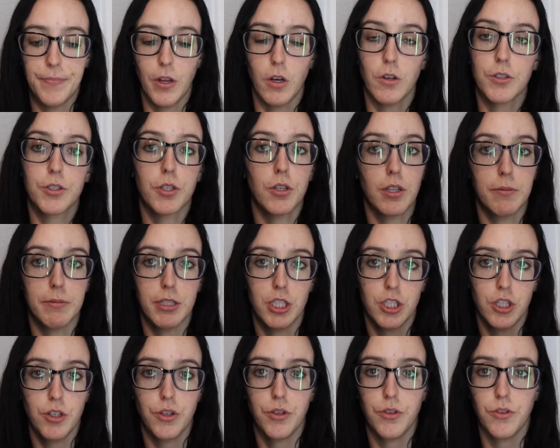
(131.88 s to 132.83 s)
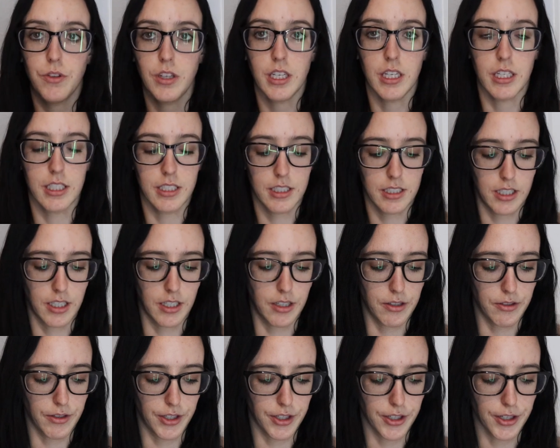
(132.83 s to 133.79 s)
also let me show you the
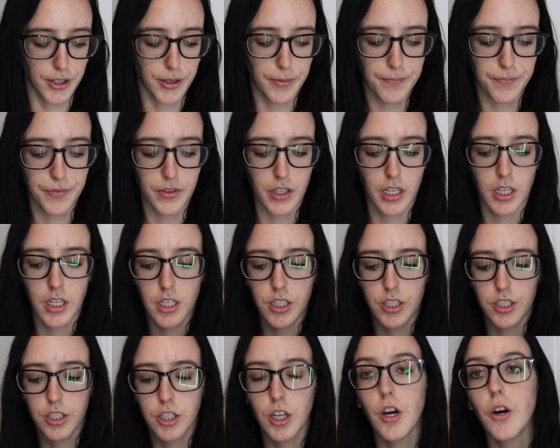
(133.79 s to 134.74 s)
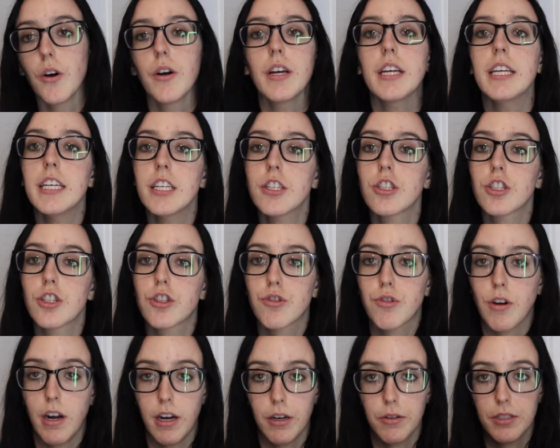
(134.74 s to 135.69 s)
interior. So each
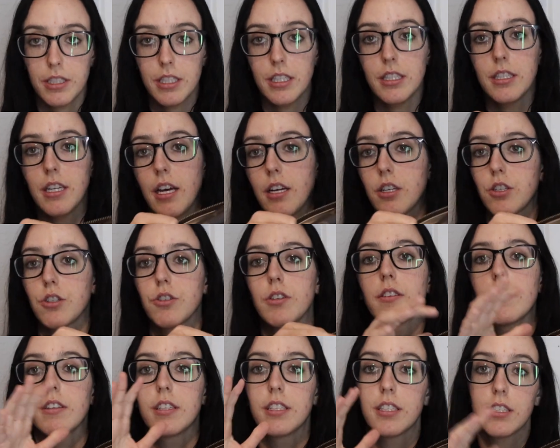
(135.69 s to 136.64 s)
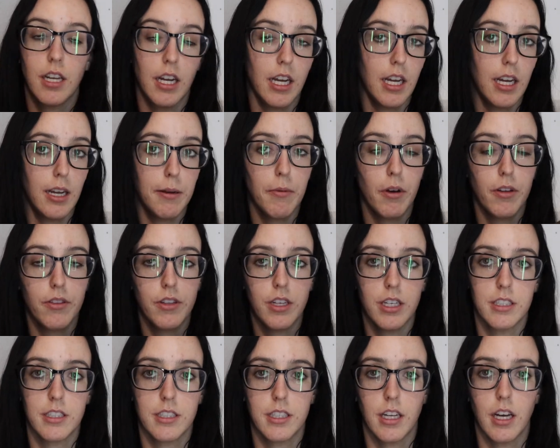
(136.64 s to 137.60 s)
trousse is actually the same on the
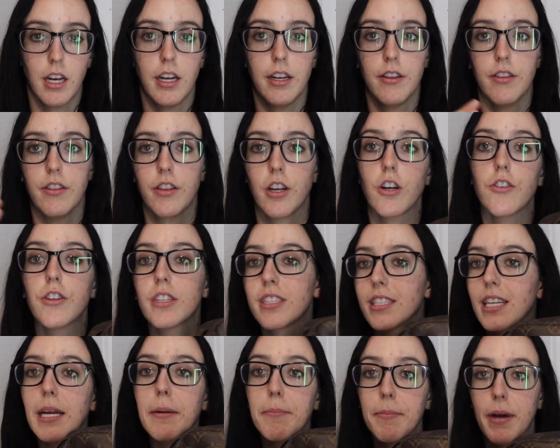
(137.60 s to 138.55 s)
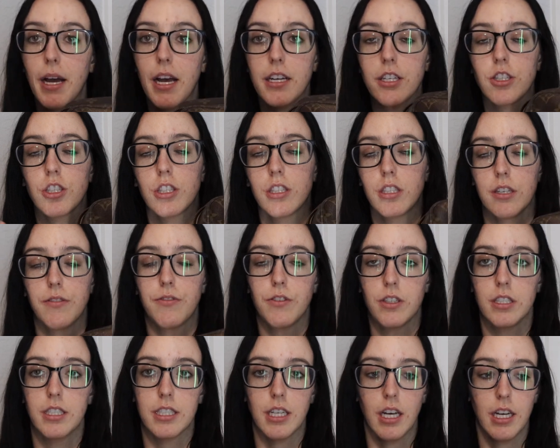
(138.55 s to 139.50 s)
inside. They're the same bag, just
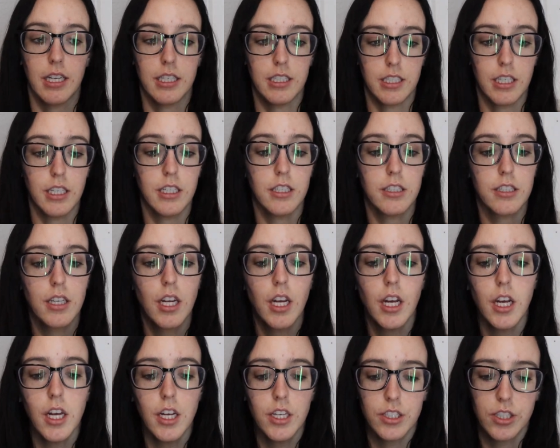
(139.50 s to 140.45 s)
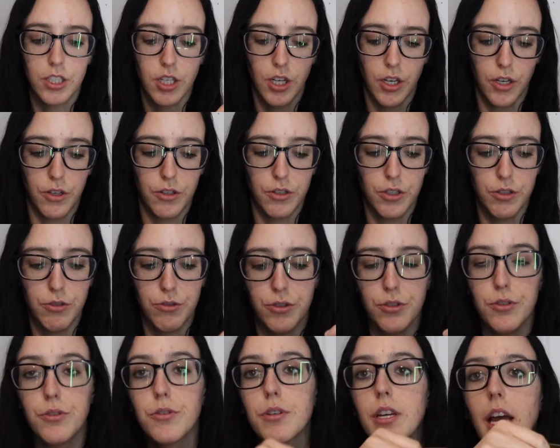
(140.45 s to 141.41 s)
different sizes. So you
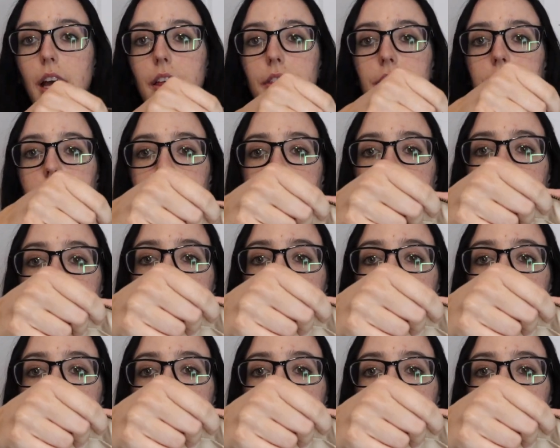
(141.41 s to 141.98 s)
do get this